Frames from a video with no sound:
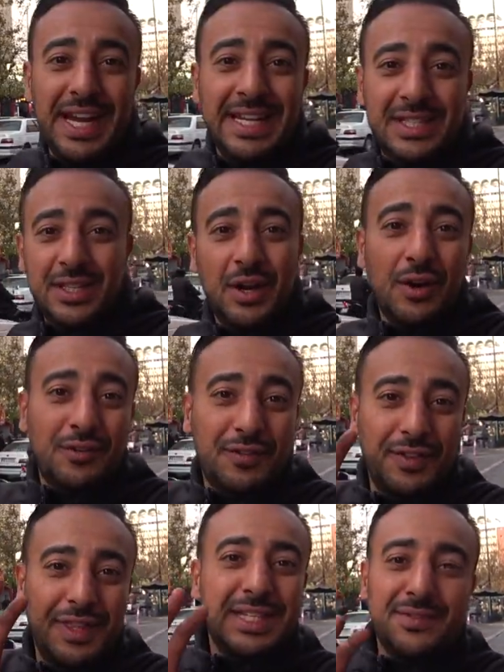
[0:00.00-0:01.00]
end
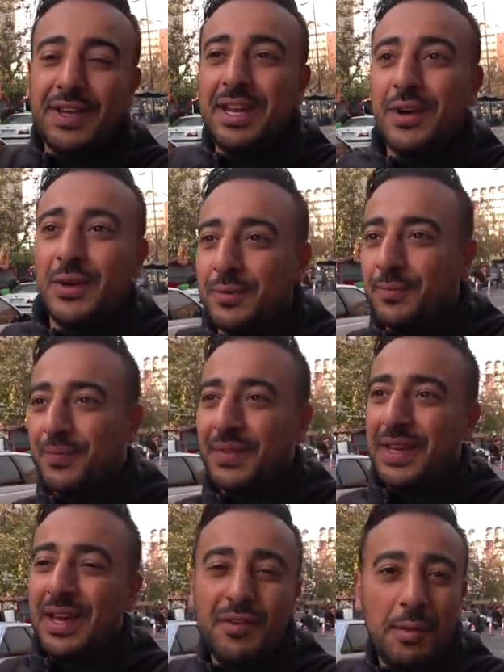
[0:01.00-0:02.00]
of this video.
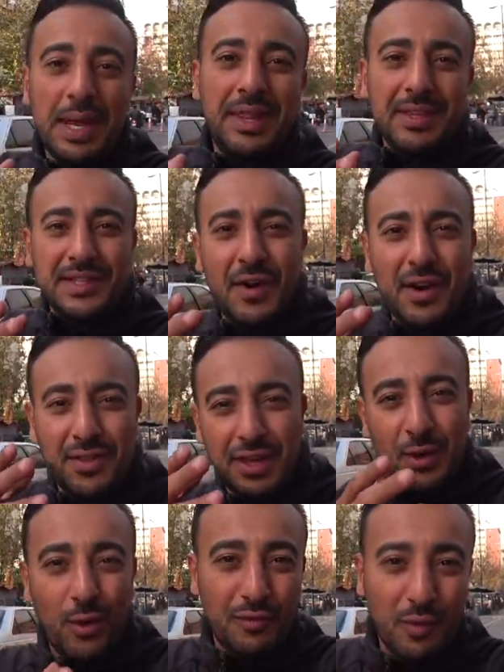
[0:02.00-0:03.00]
If you made it this far, thank
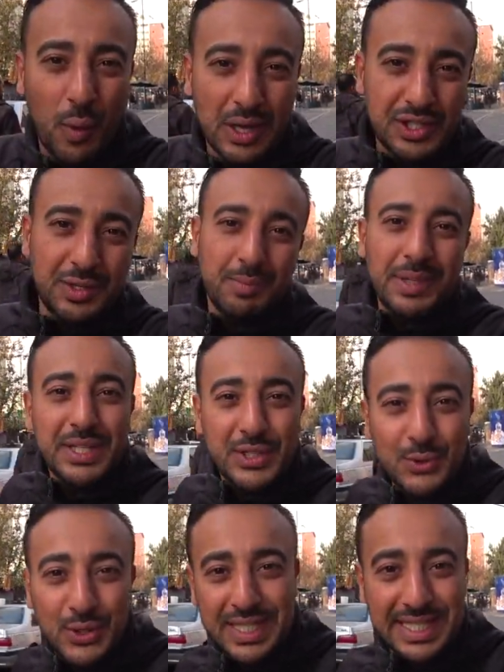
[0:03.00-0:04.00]
you all for watching. Please
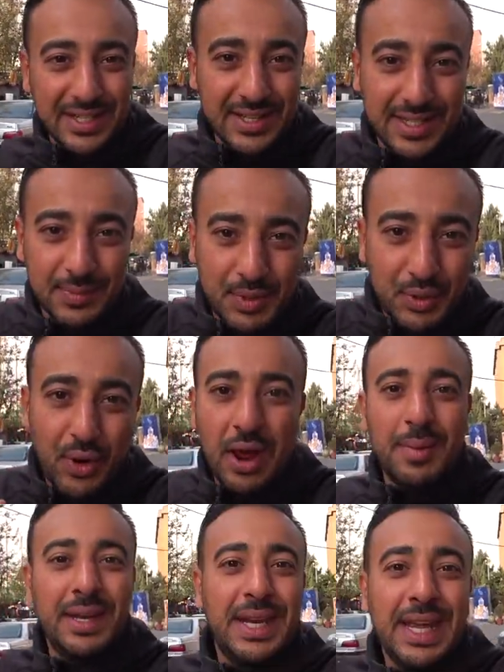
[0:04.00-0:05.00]
do consider
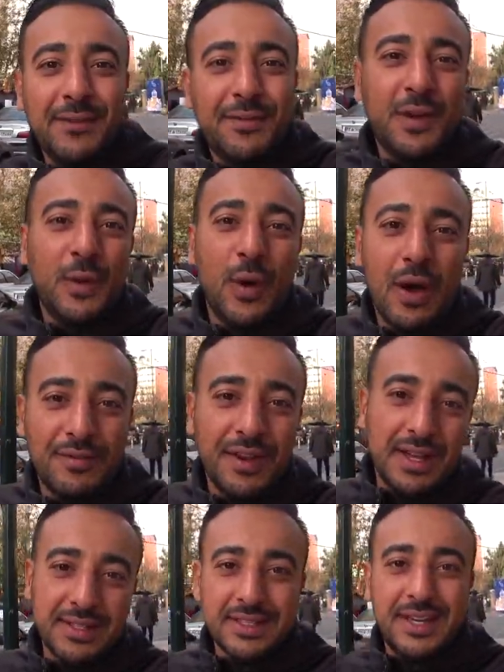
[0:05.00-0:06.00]
subscribing if you have
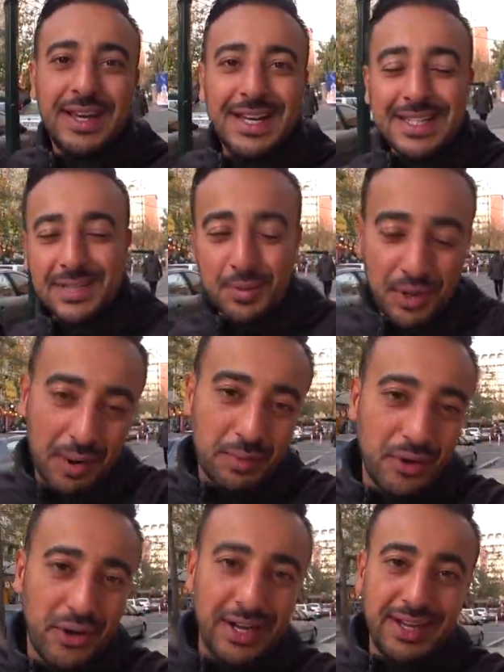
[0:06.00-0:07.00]
not subscribed
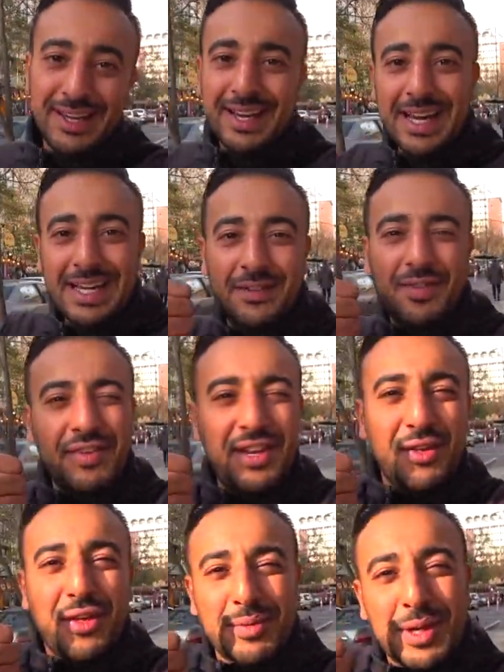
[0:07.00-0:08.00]
already. Give the video a thumbs